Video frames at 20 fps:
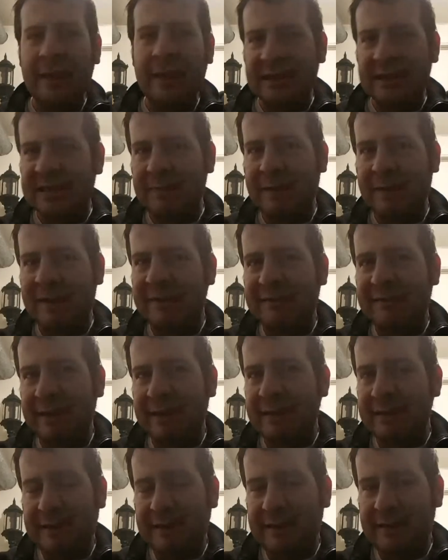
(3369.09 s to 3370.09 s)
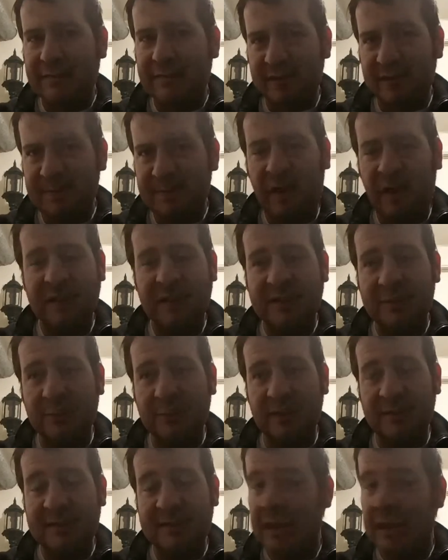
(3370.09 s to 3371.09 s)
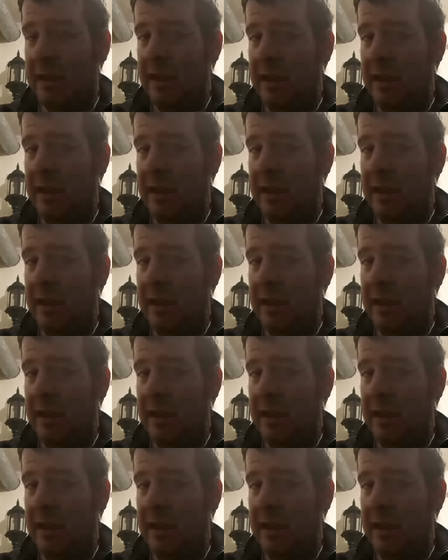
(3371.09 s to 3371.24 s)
And Smash JT's response was,